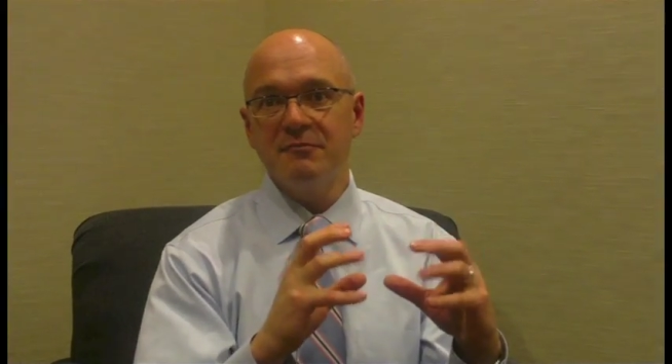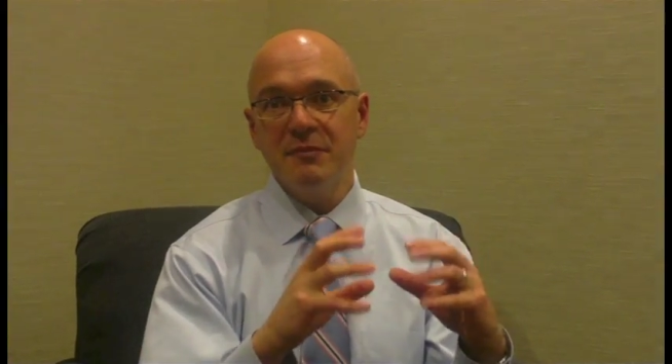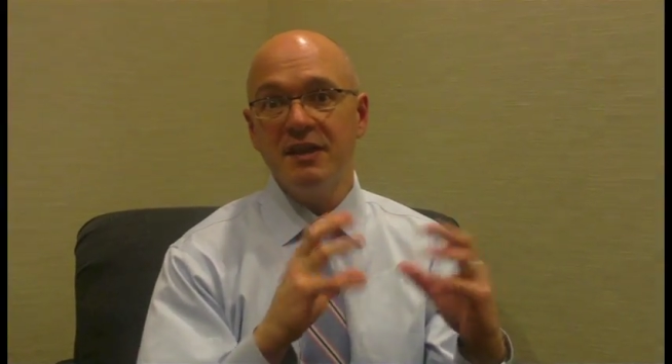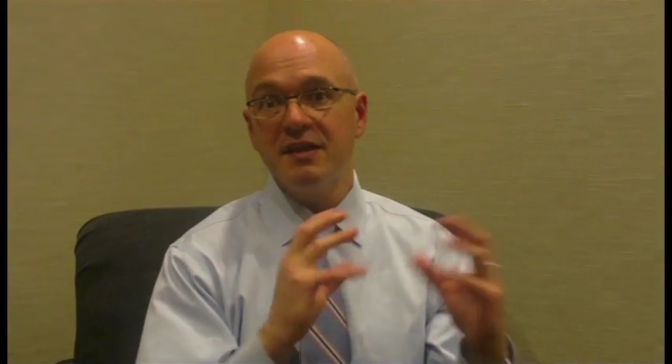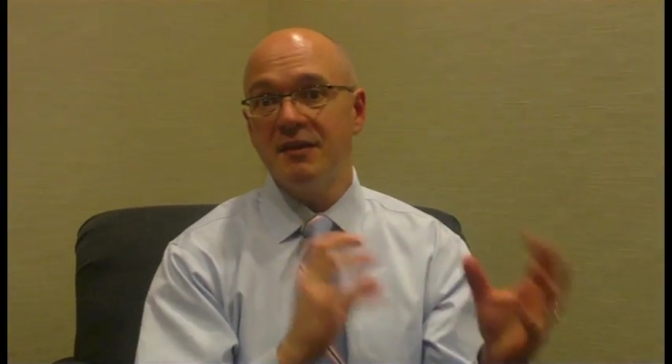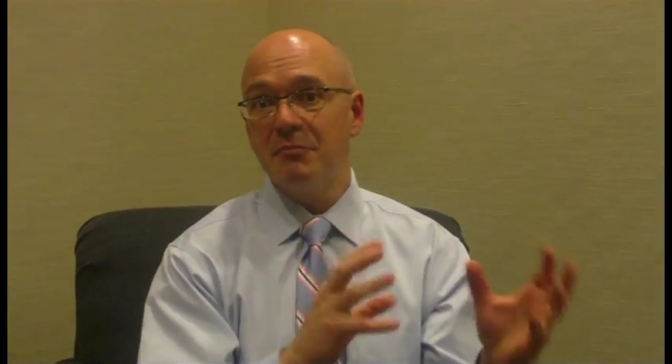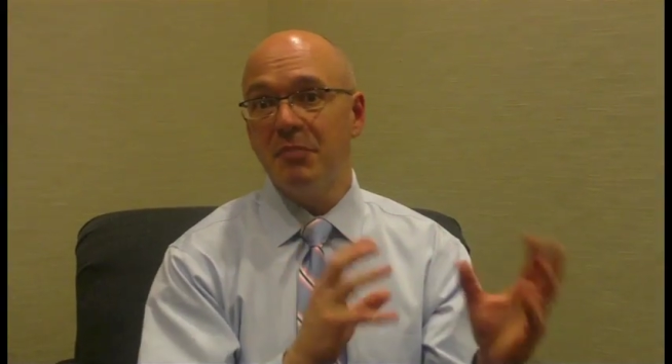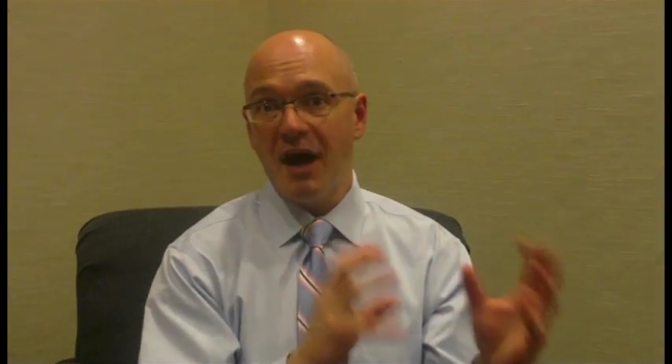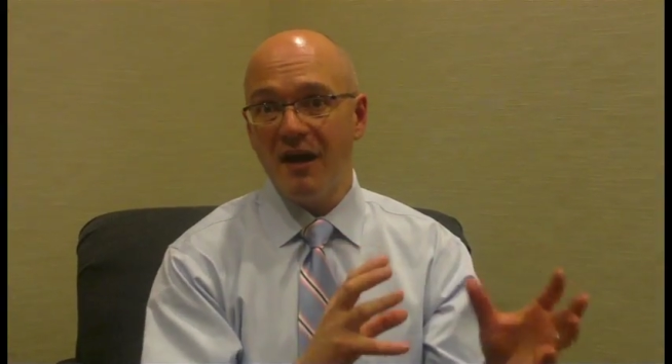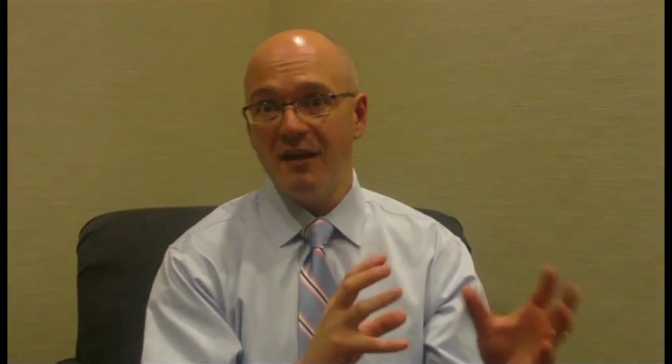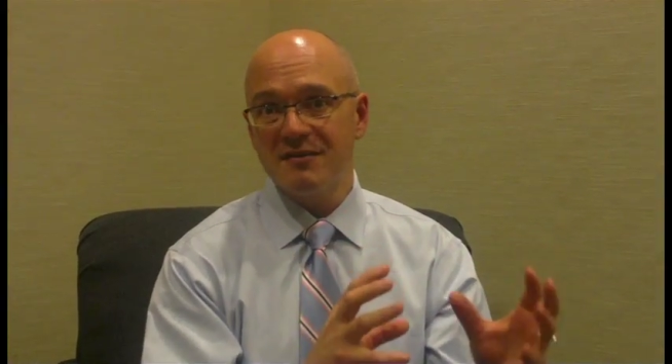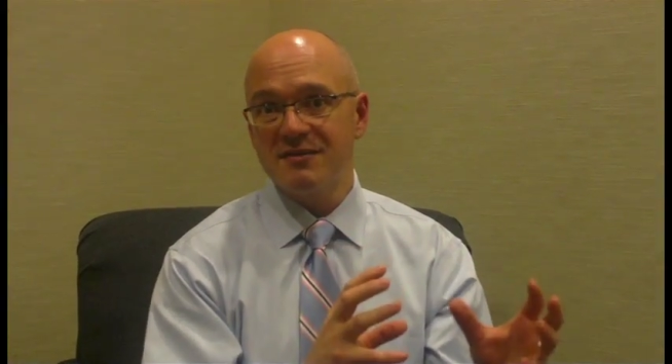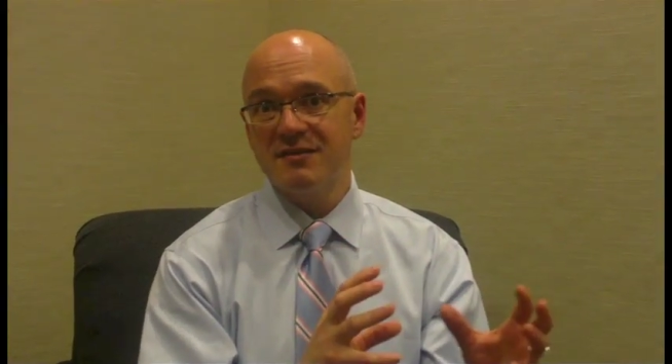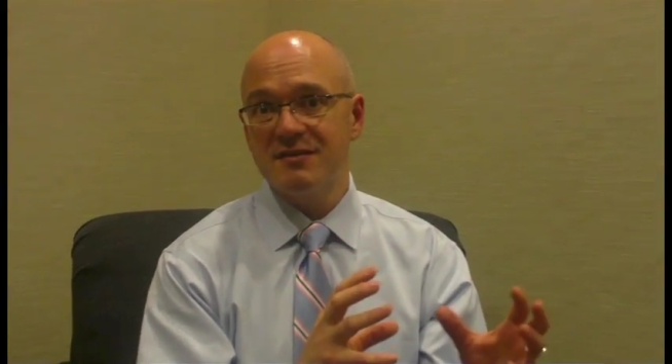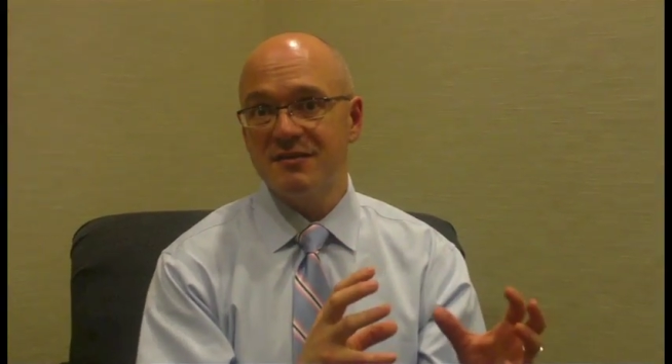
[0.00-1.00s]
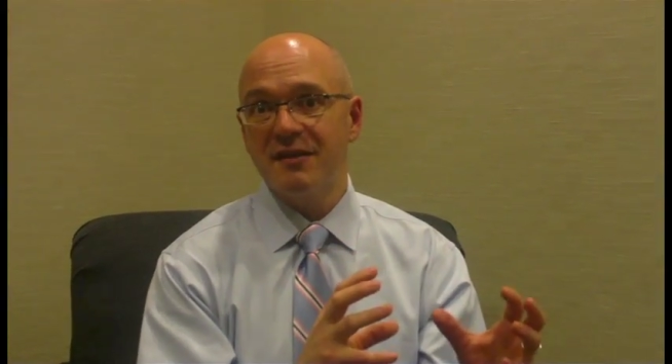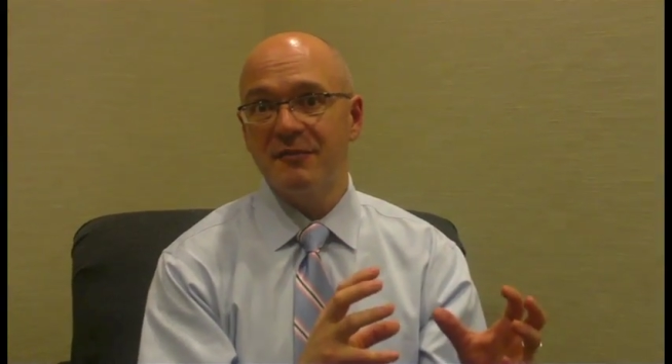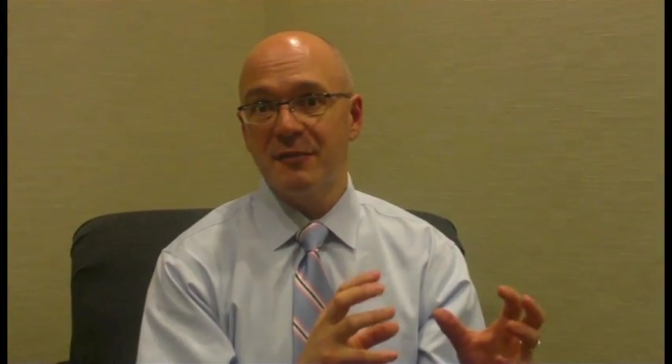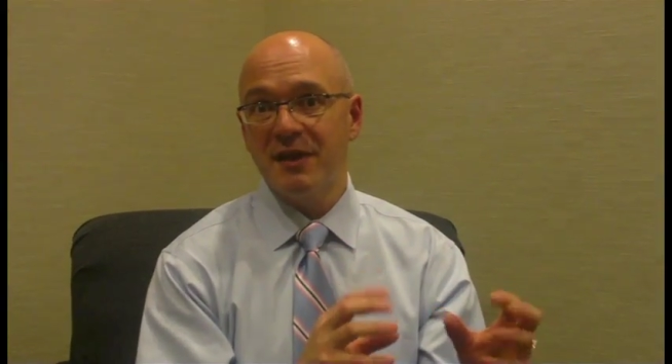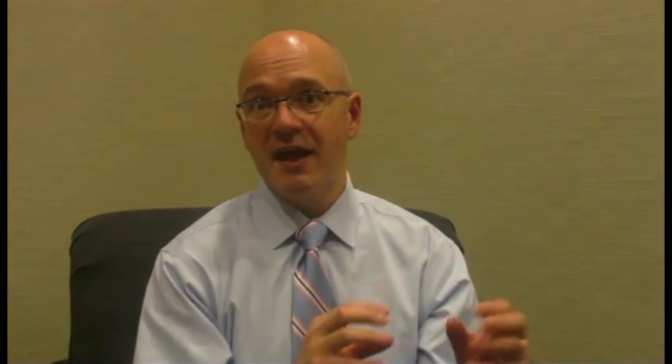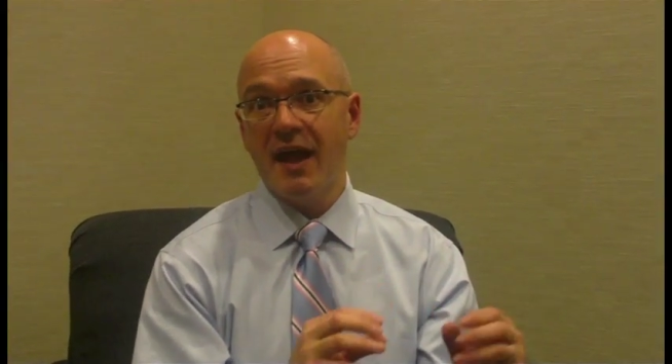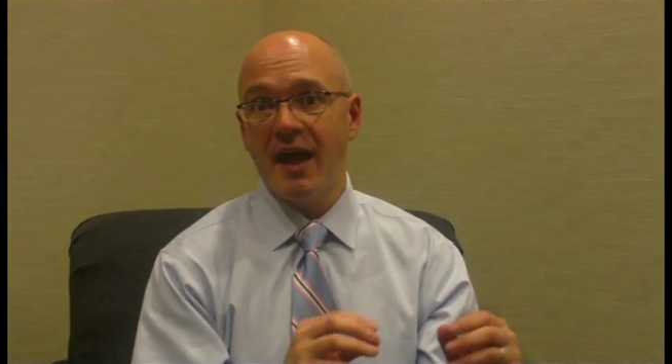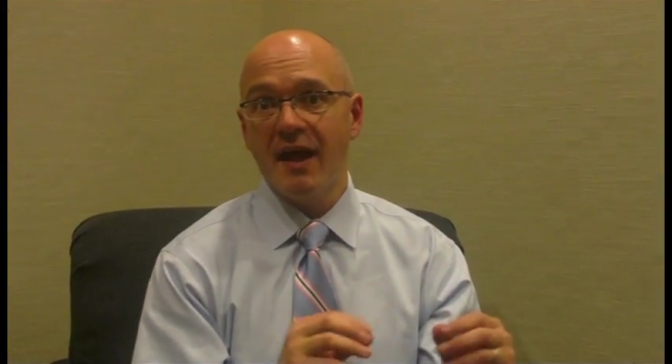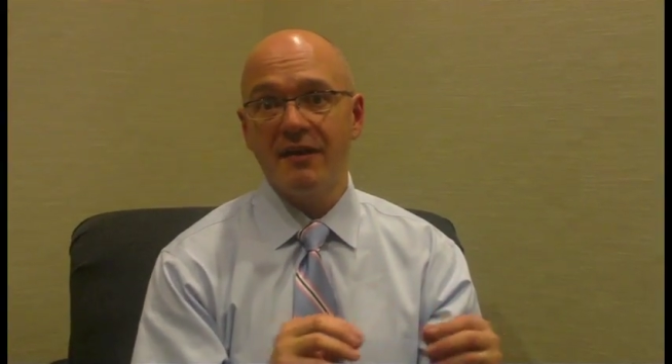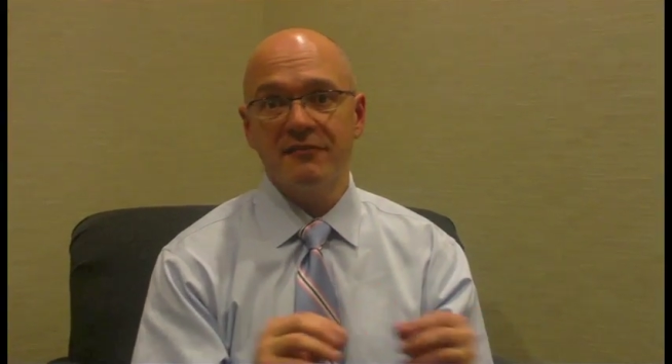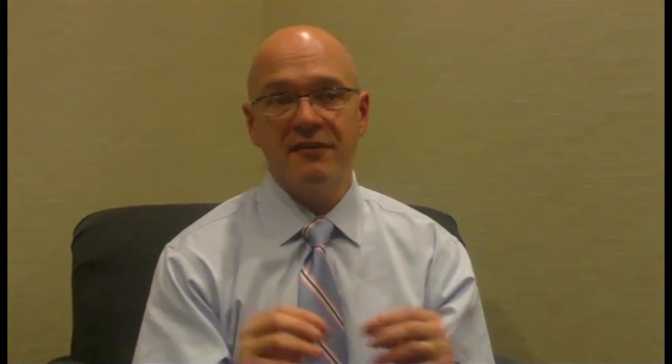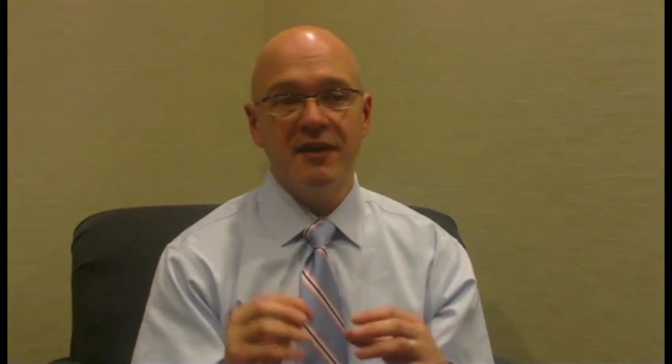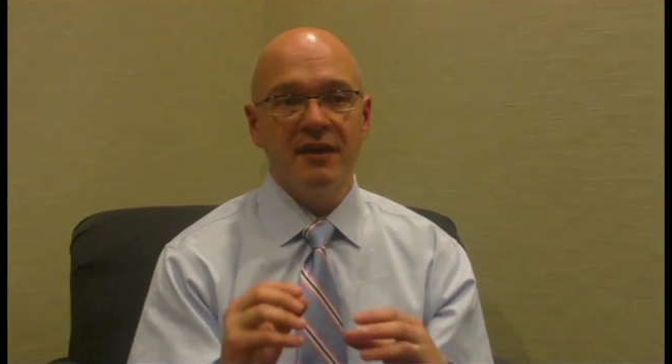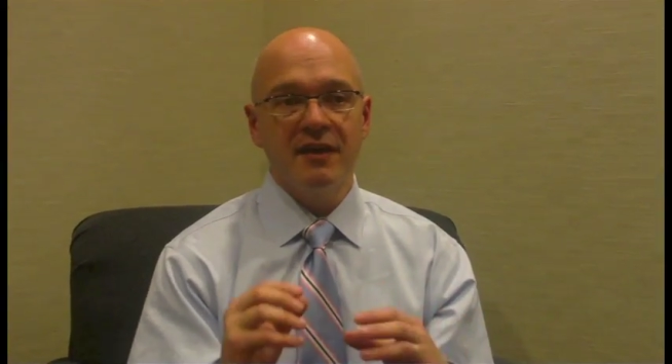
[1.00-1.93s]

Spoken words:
media policies that we have